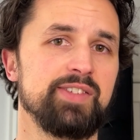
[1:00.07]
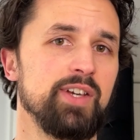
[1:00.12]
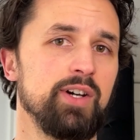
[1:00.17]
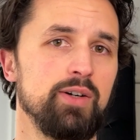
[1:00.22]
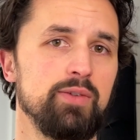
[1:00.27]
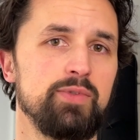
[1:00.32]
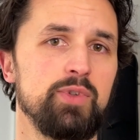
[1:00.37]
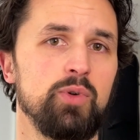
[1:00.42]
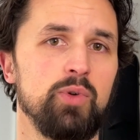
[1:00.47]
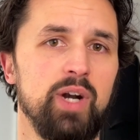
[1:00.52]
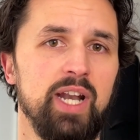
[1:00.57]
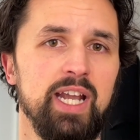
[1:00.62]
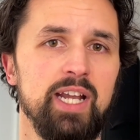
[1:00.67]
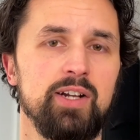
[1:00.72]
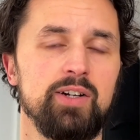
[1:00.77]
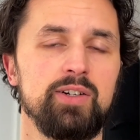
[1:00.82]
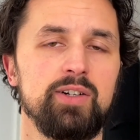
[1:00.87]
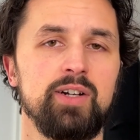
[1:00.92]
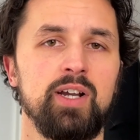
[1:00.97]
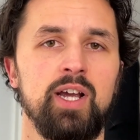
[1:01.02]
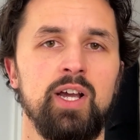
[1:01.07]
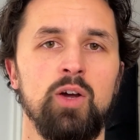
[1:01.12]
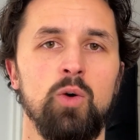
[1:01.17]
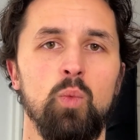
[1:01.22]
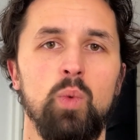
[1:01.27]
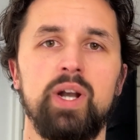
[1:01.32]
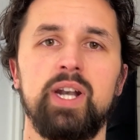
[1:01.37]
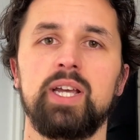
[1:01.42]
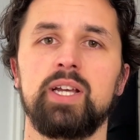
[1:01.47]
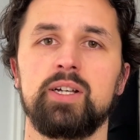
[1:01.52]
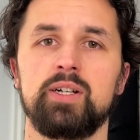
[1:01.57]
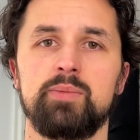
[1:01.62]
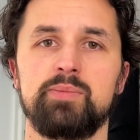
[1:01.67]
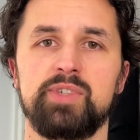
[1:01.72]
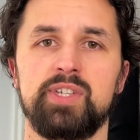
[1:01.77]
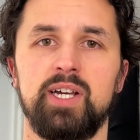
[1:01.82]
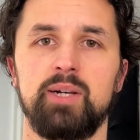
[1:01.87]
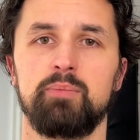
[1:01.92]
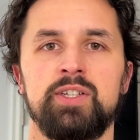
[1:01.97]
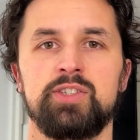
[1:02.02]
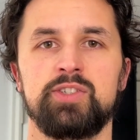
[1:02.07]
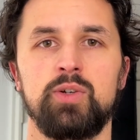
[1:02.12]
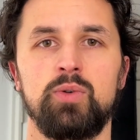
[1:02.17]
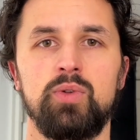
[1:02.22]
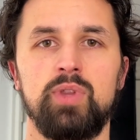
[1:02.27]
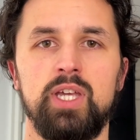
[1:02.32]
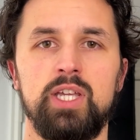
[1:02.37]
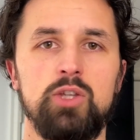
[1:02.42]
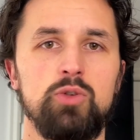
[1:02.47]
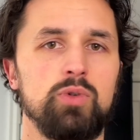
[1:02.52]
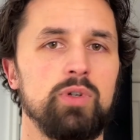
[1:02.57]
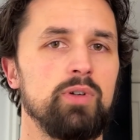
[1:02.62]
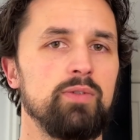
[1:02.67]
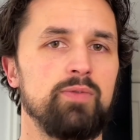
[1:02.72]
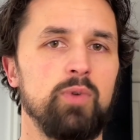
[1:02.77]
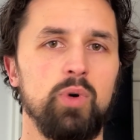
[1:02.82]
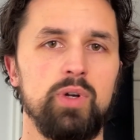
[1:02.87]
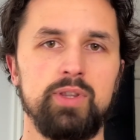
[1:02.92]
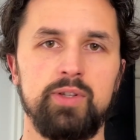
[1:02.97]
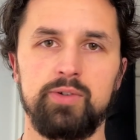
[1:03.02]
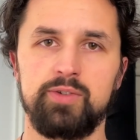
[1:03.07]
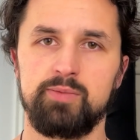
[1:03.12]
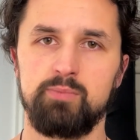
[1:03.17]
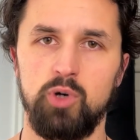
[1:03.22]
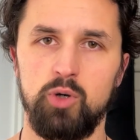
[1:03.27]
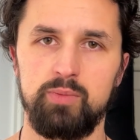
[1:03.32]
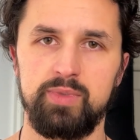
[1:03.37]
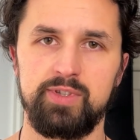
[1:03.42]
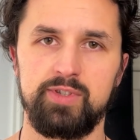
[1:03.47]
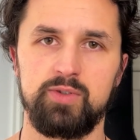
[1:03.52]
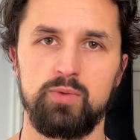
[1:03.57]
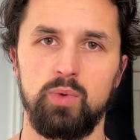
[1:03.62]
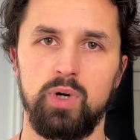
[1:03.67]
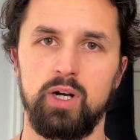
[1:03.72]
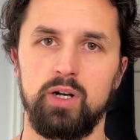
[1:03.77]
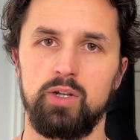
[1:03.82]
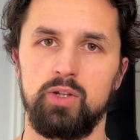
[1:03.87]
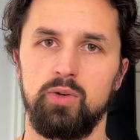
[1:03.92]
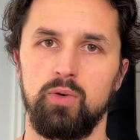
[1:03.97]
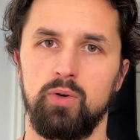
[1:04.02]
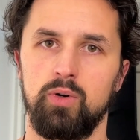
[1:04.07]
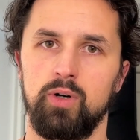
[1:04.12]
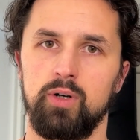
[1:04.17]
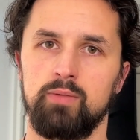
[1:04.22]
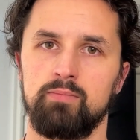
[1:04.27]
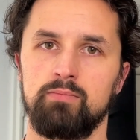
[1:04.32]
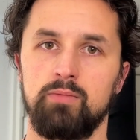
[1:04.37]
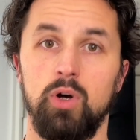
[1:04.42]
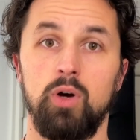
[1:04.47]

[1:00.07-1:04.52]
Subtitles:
of your anger when it comes up so that you can avoid those moments where you're